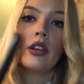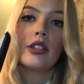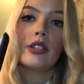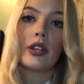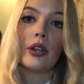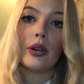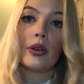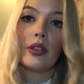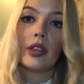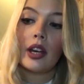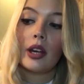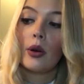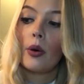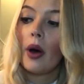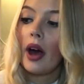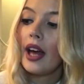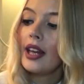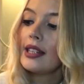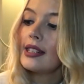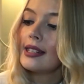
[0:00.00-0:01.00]
So they're
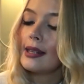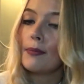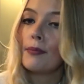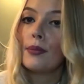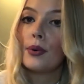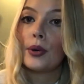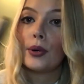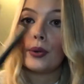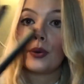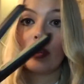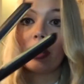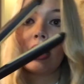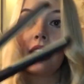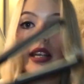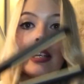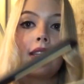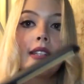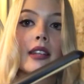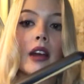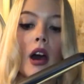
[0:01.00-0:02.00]
quite simple.
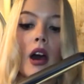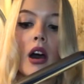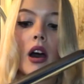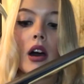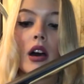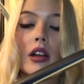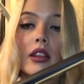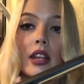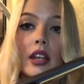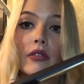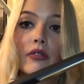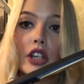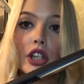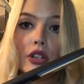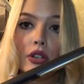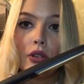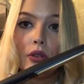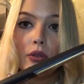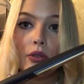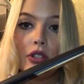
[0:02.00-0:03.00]
These are the
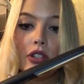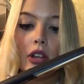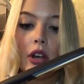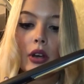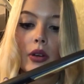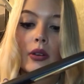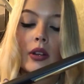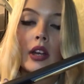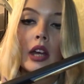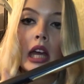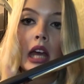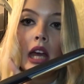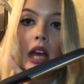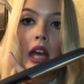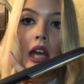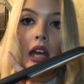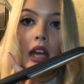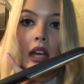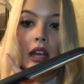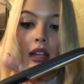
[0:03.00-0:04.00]
originals, so
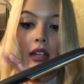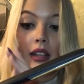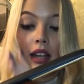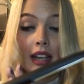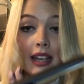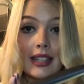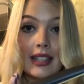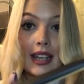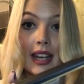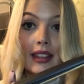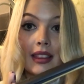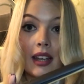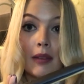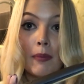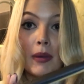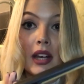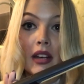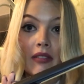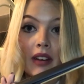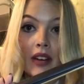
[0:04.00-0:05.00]
like I said,
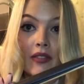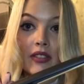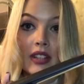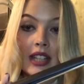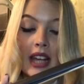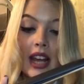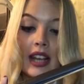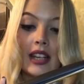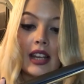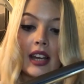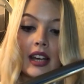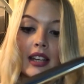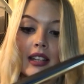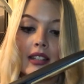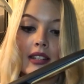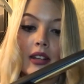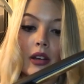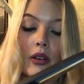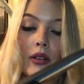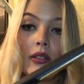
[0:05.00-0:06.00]
they've been around for 10
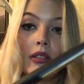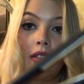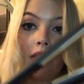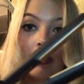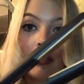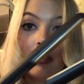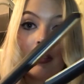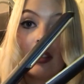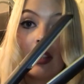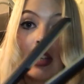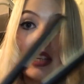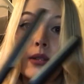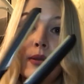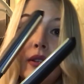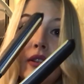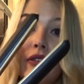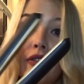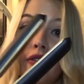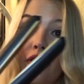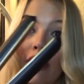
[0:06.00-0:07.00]
years, so these
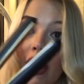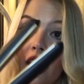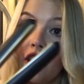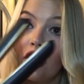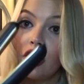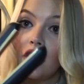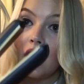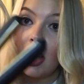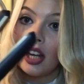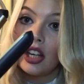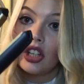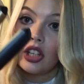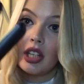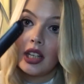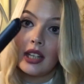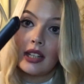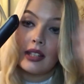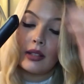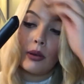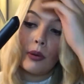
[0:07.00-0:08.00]
were the first
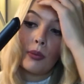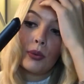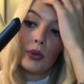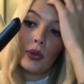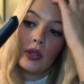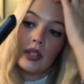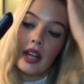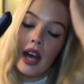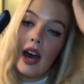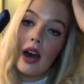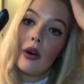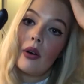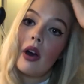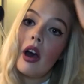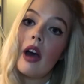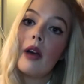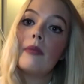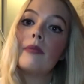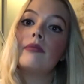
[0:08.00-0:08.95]
GHGs that were brought out.